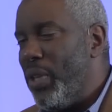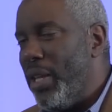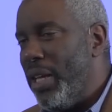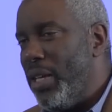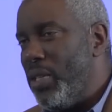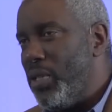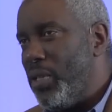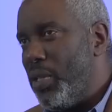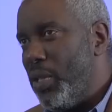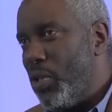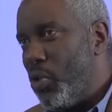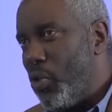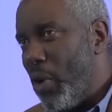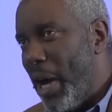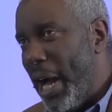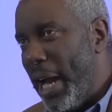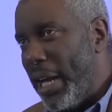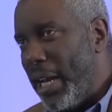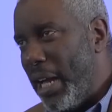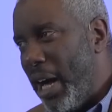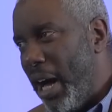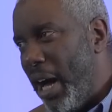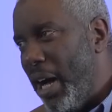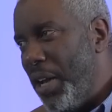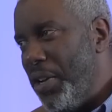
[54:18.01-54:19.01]
is to try
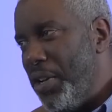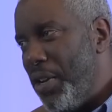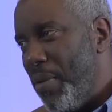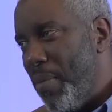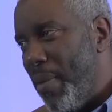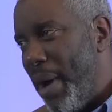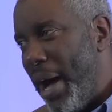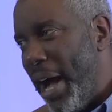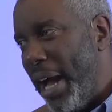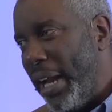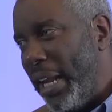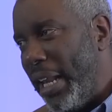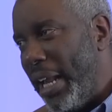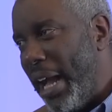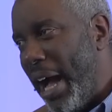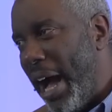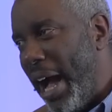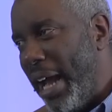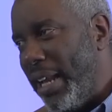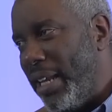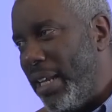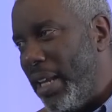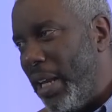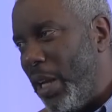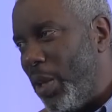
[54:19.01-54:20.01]
and undermine the
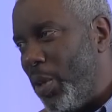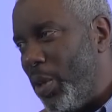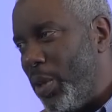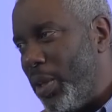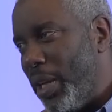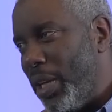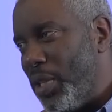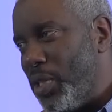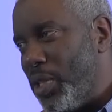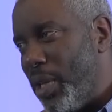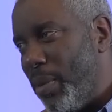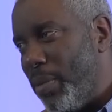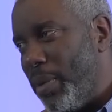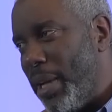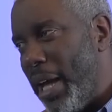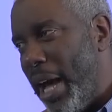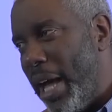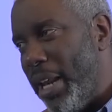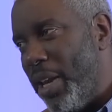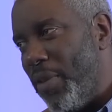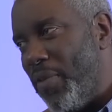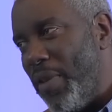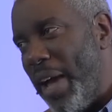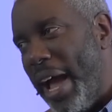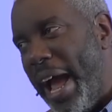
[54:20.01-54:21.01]
idea that there's some
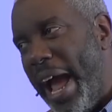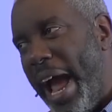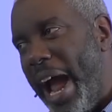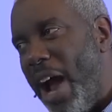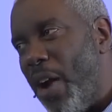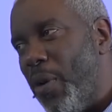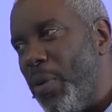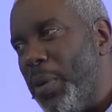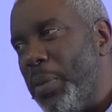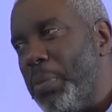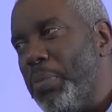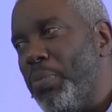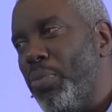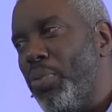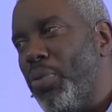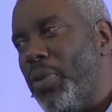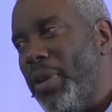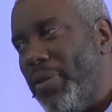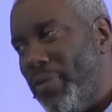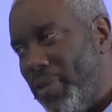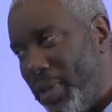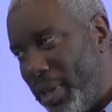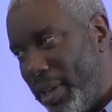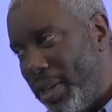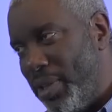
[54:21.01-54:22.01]
kind of Arab
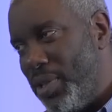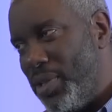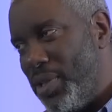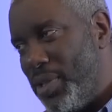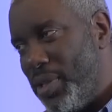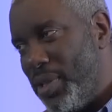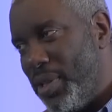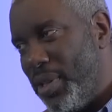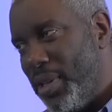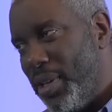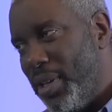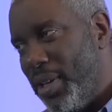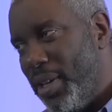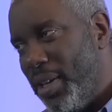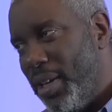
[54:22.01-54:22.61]
privilege